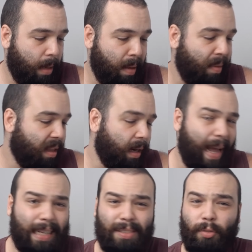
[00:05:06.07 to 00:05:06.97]
Maybe the
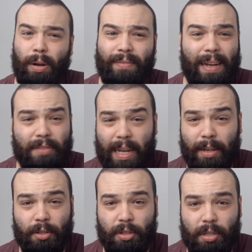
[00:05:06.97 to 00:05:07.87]
last 45
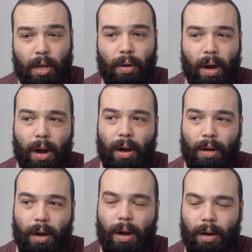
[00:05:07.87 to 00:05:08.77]
seconds or so
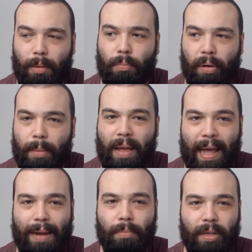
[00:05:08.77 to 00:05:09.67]
are pretty
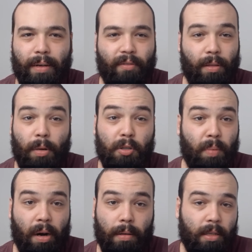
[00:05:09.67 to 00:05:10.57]
bad, but for the most
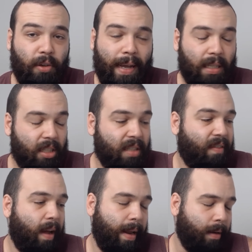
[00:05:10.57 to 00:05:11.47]
part, the track is just
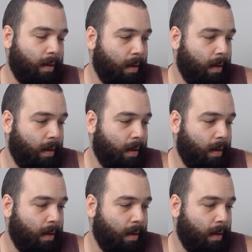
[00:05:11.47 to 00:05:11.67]
fine.